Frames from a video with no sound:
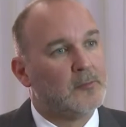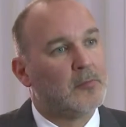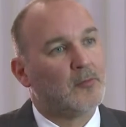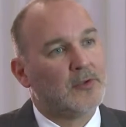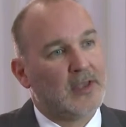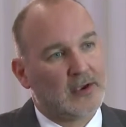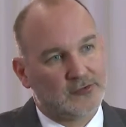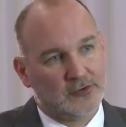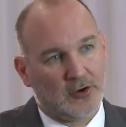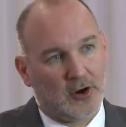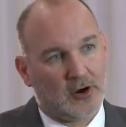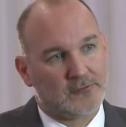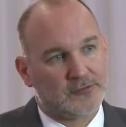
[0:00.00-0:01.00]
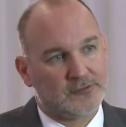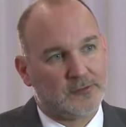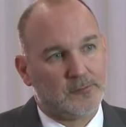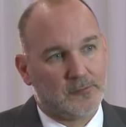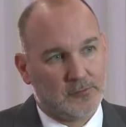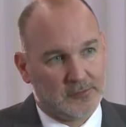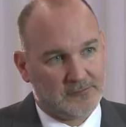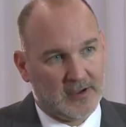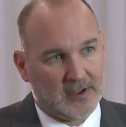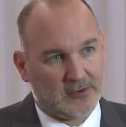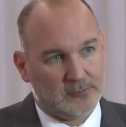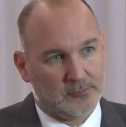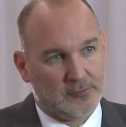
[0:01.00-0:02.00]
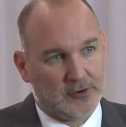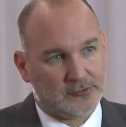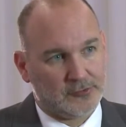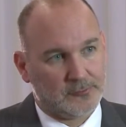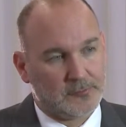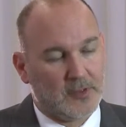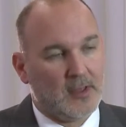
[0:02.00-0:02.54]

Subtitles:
but we actually harvest them with vacuum pressure.